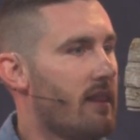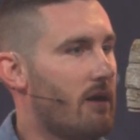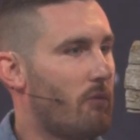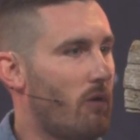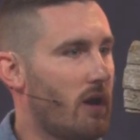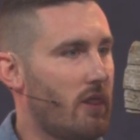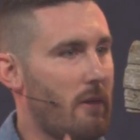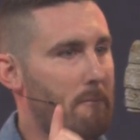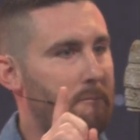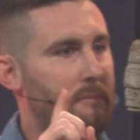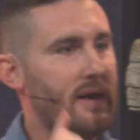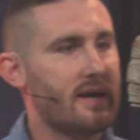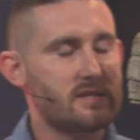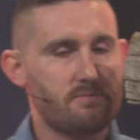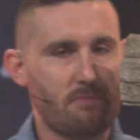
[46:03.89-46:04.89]
That one of the
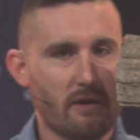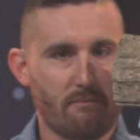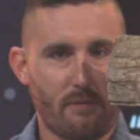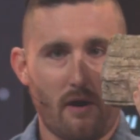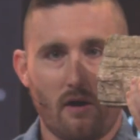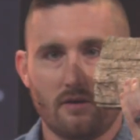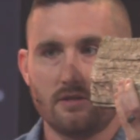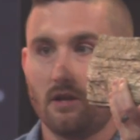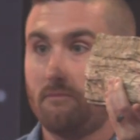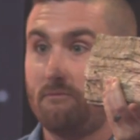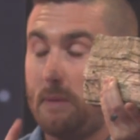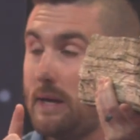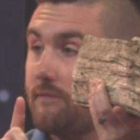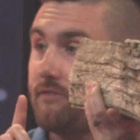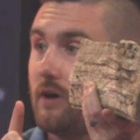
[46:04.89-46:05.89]
biggest
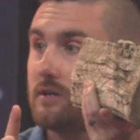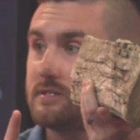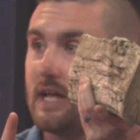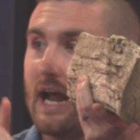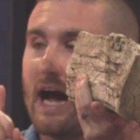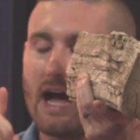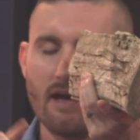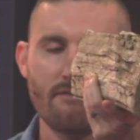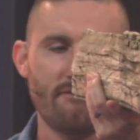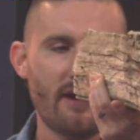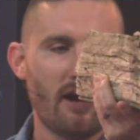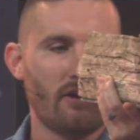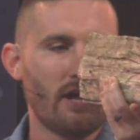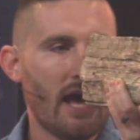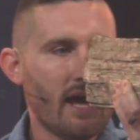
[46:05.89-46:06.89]
pitfalls that I have
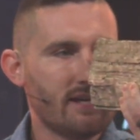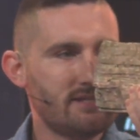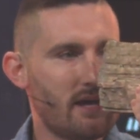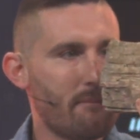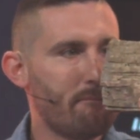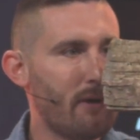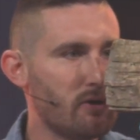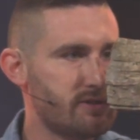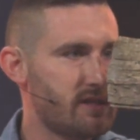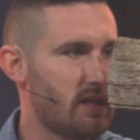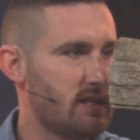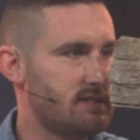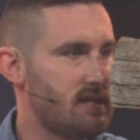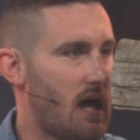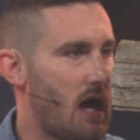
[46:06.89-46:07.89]
found is that most
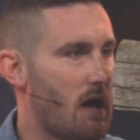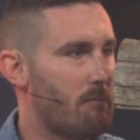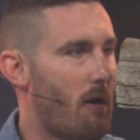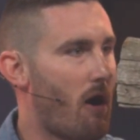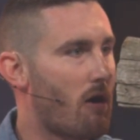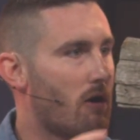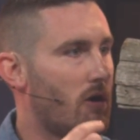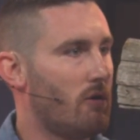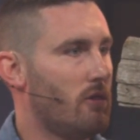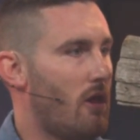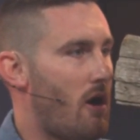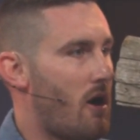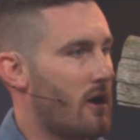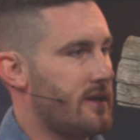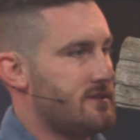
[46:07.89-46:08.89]
of the time, our own
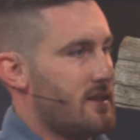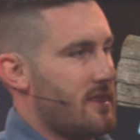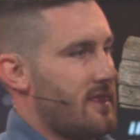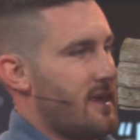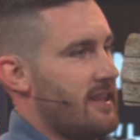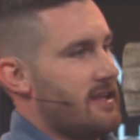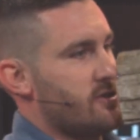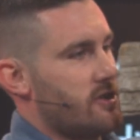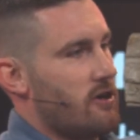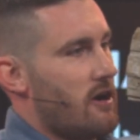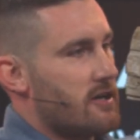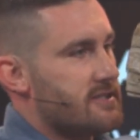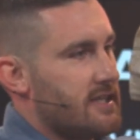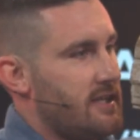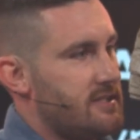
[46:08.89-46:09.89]
log is the thing that's
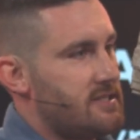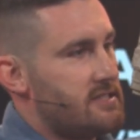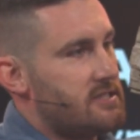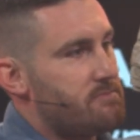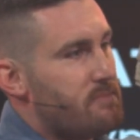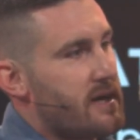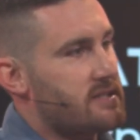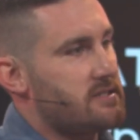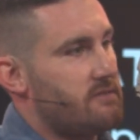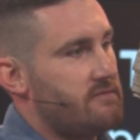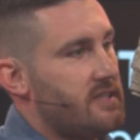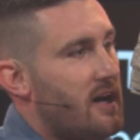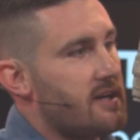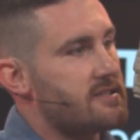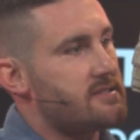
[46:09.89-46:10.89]
causing specks
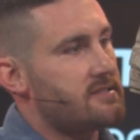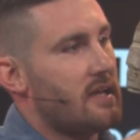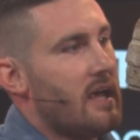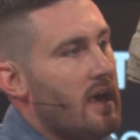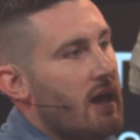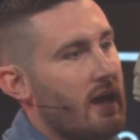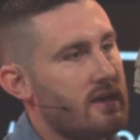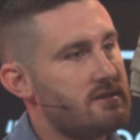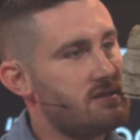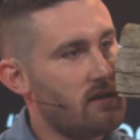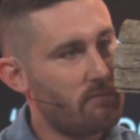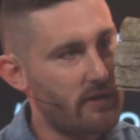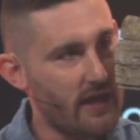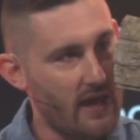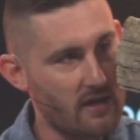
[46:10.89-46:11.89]
of dust in
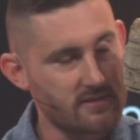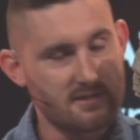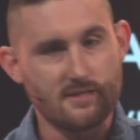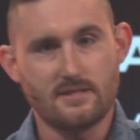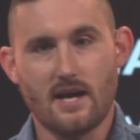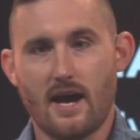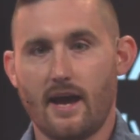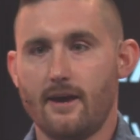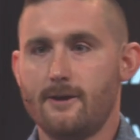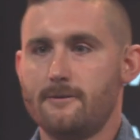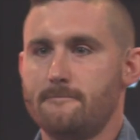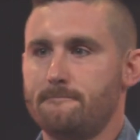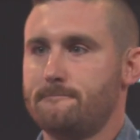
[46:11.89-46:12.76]
somebody else's eye.